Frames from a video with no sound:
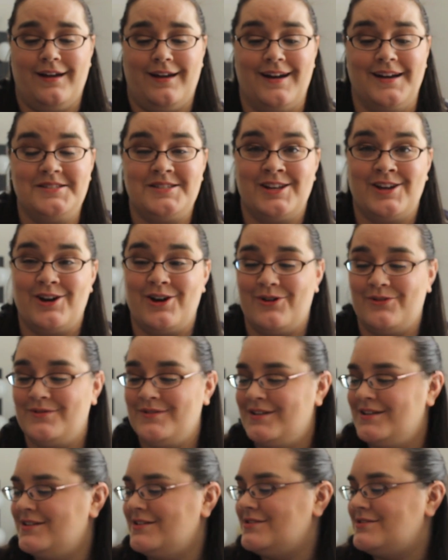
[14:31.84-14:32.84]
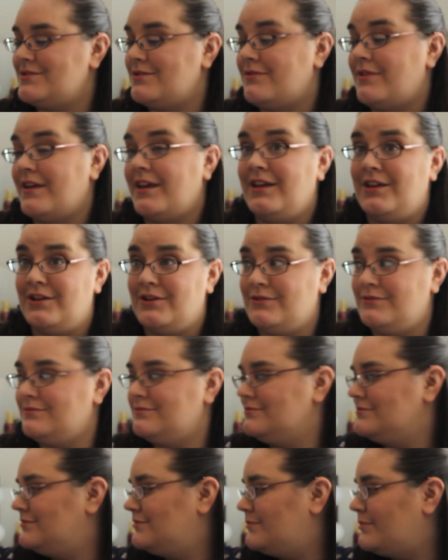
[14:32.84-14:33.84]
I got to go. So thank you.
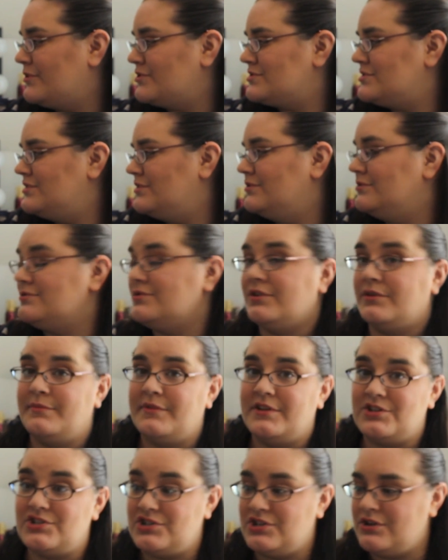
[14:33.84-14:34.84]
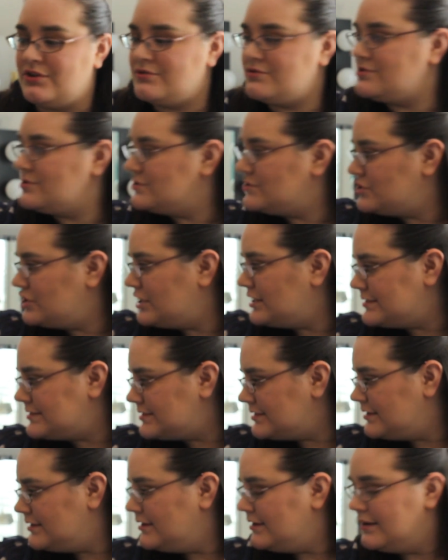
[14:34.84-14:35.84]
The person who took me, she knows who she
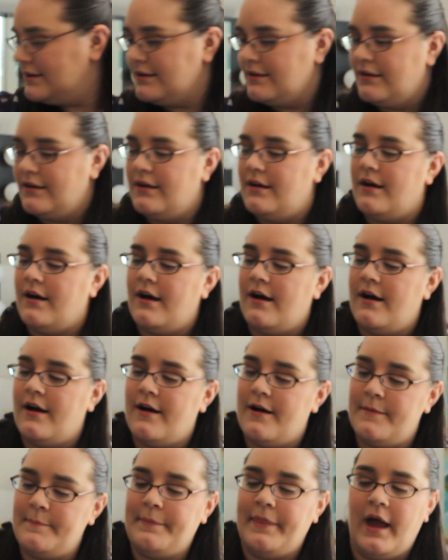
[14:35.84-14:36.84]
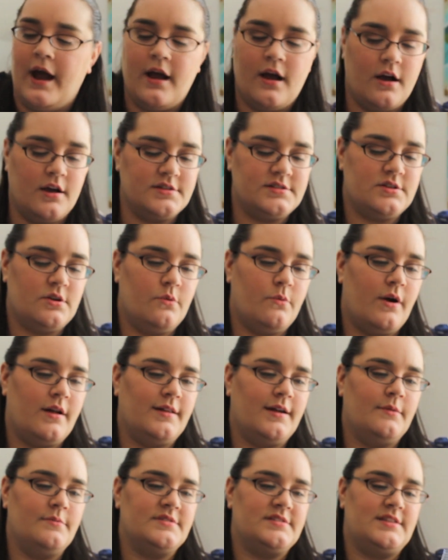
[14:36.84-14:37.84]
is. Um, I also,
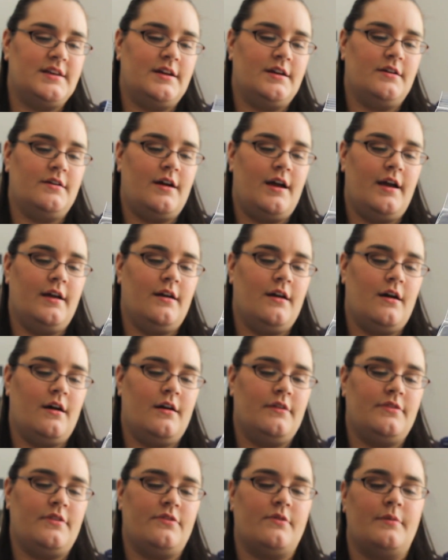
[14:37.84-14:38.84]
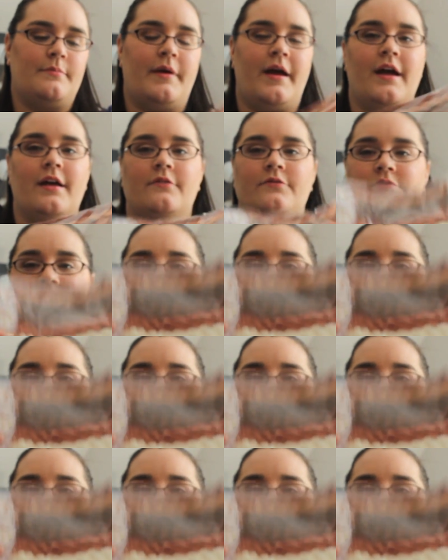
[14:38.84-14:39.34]
while I was there, I got the thread pack